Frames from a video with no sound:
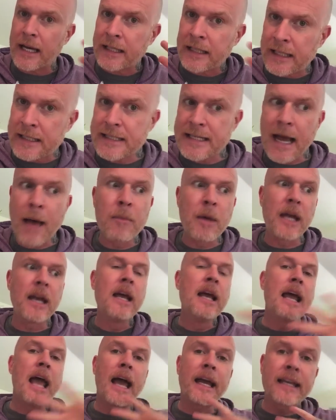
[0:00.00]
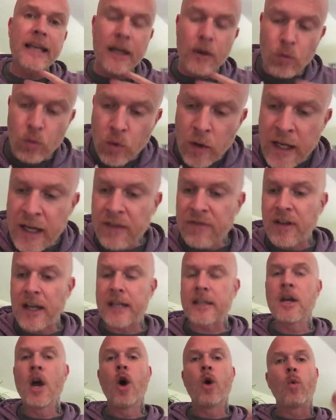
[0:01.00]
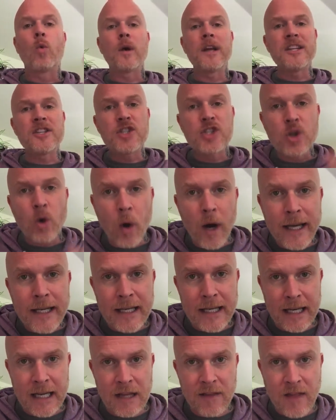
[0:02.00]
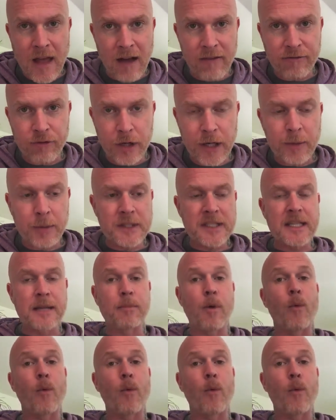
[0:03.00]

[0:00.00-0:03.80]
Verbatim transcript: it and condemn it and get rid of it, we join it in that frequency.